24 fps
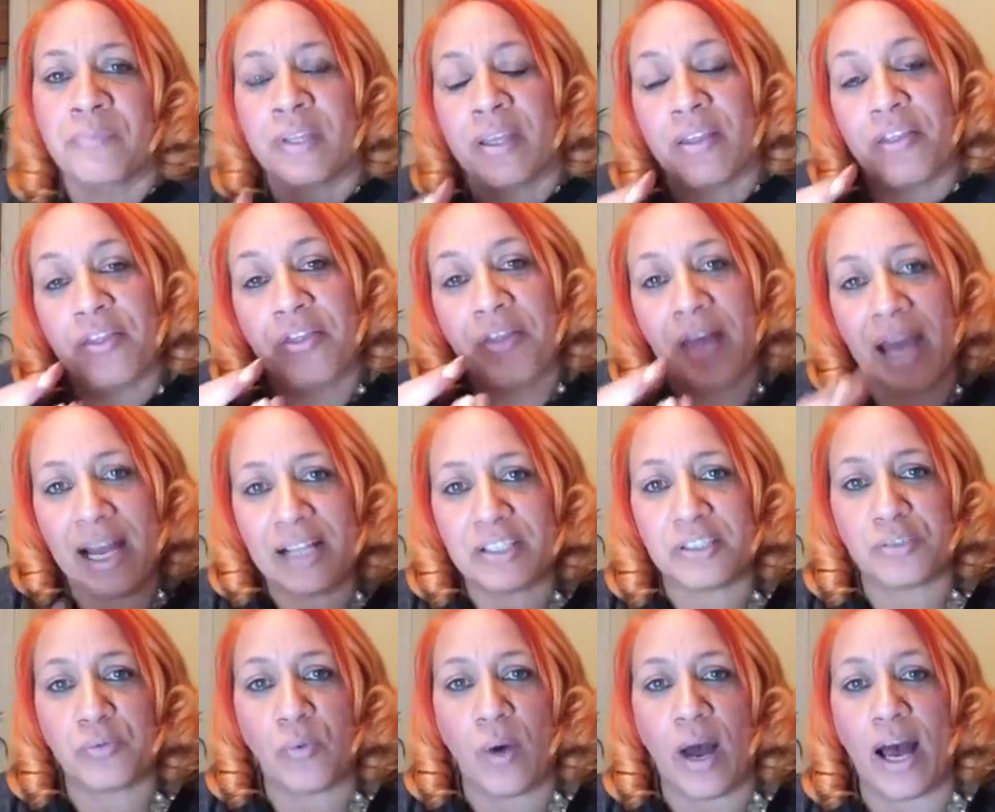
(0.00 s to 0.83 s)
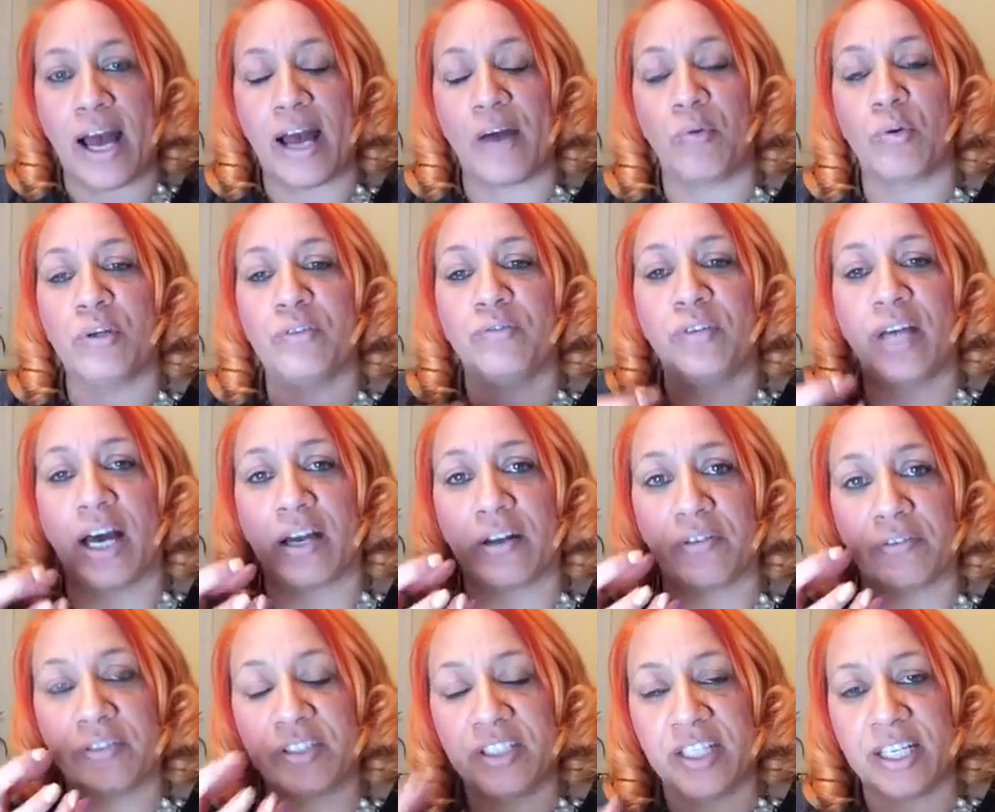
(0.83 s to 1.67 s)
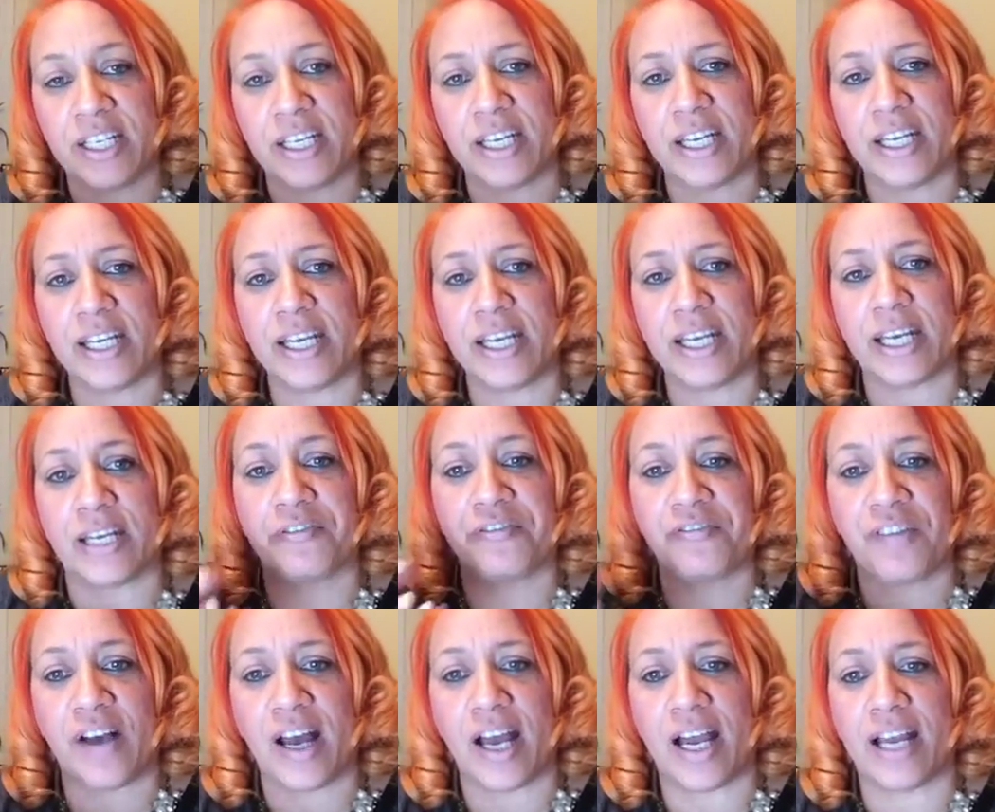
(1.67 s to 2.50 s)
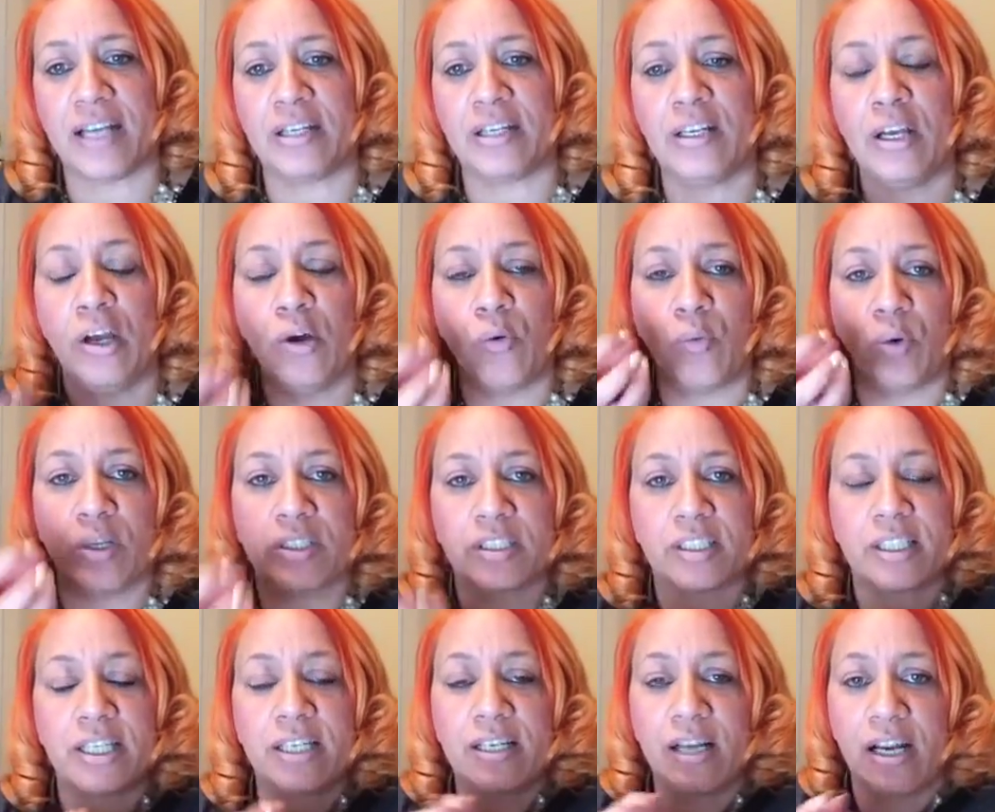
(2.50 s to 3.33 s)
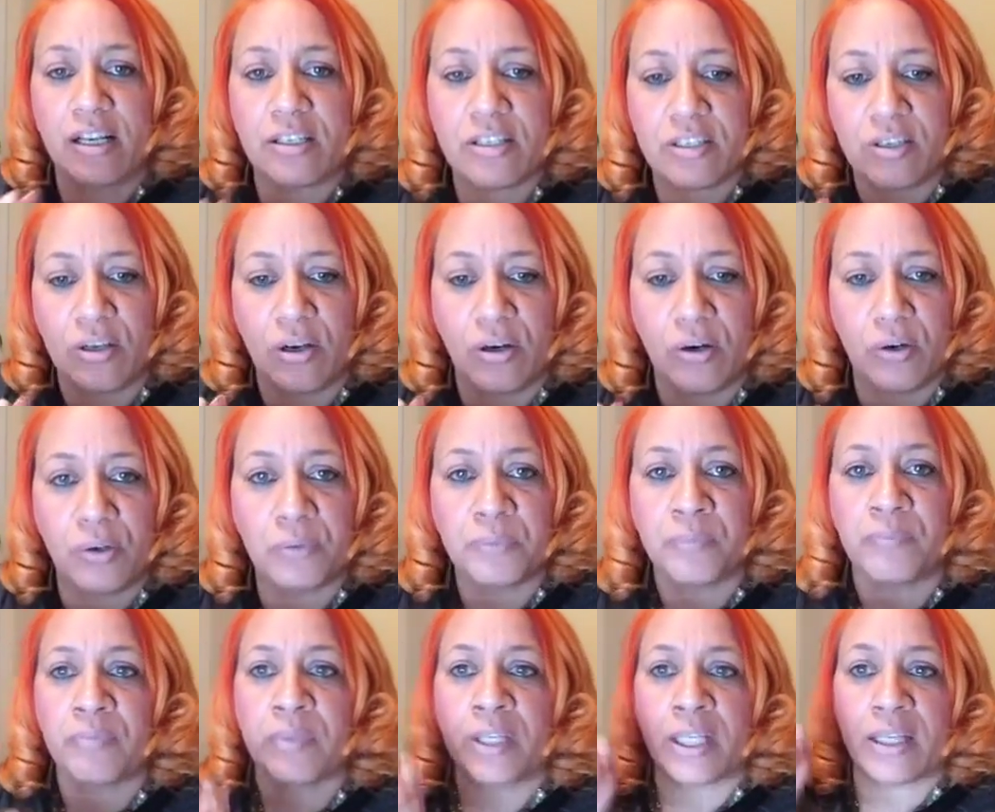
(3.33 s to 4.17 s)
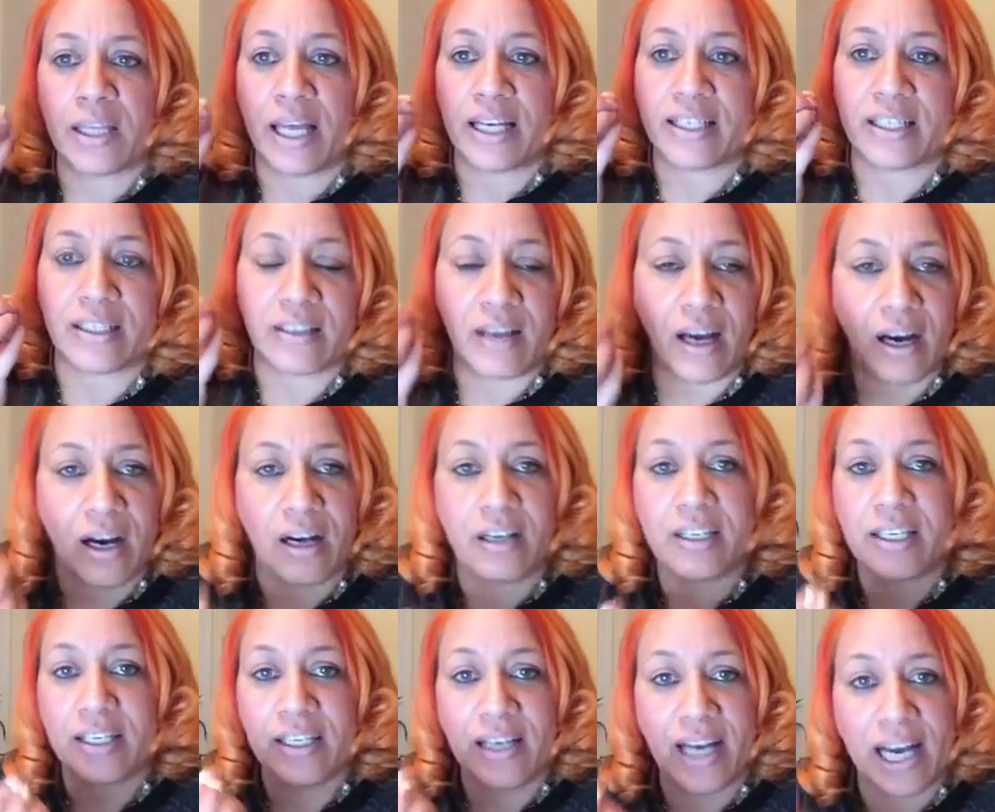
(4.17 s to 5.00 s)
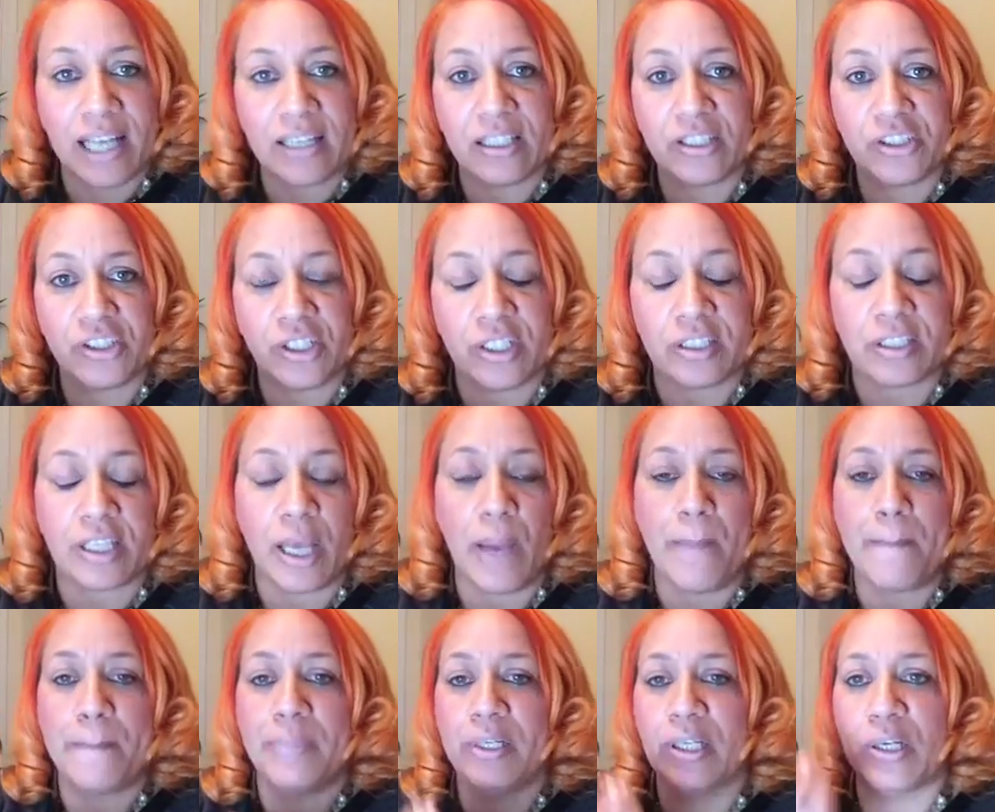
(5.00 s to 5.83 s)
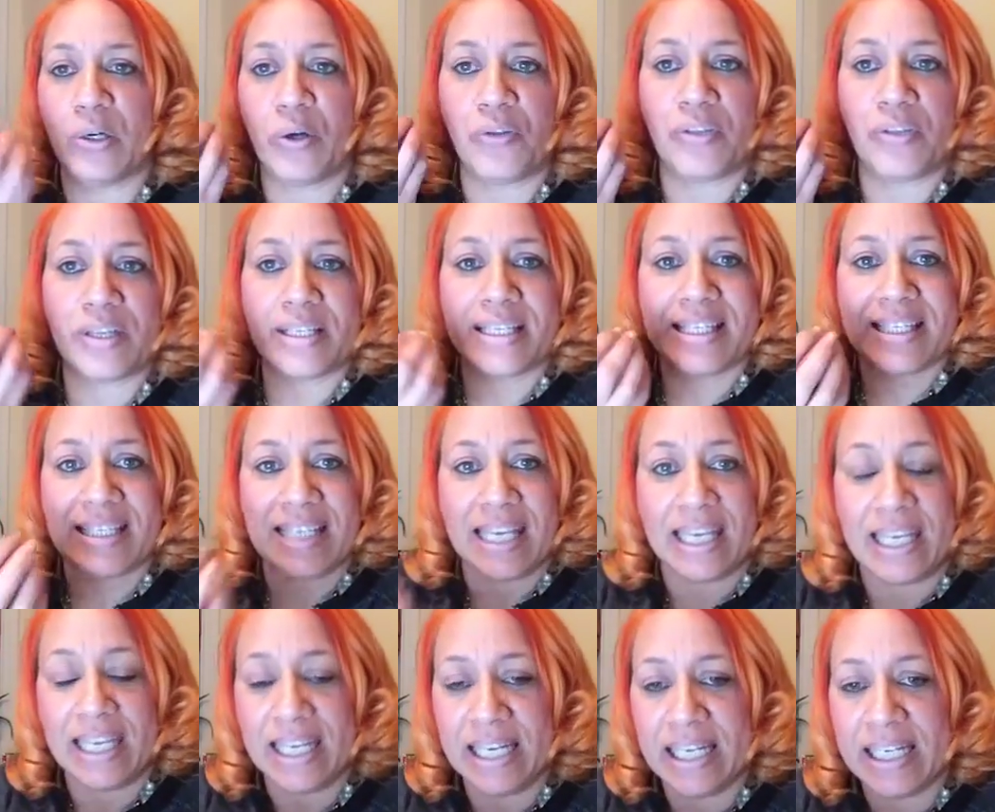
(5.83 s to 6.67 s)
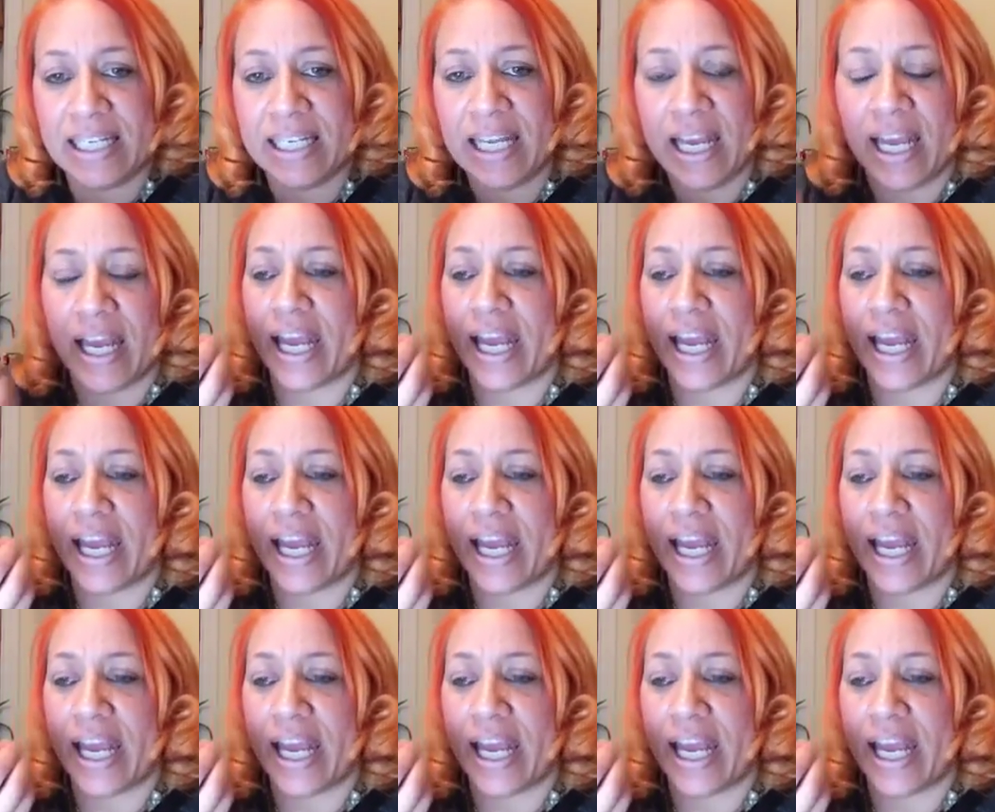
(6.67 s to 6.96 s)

That's why we've got to dig and find what's in our soul like an archaeologist and blow the sand